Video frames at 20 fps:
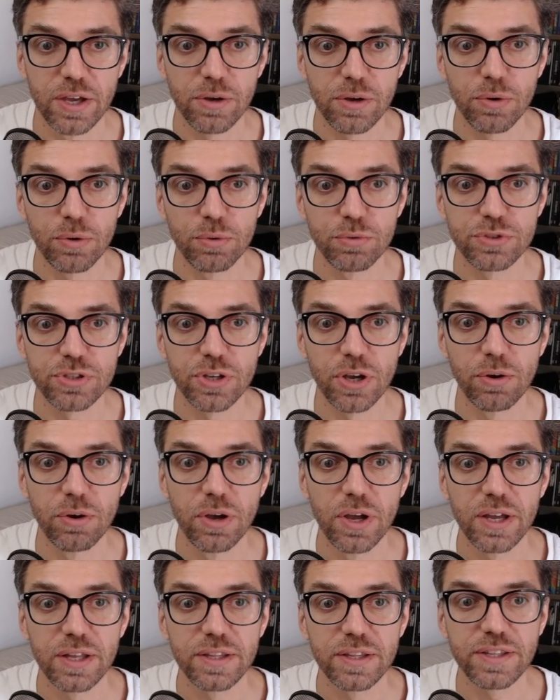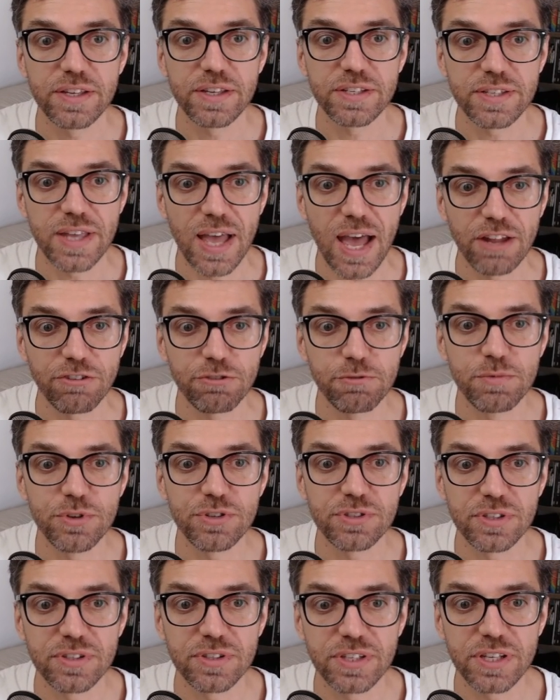Cool, so this
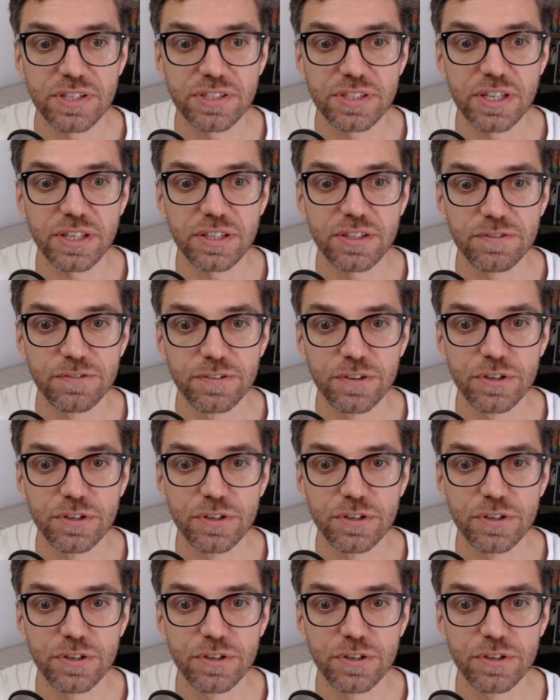attribute statistic, the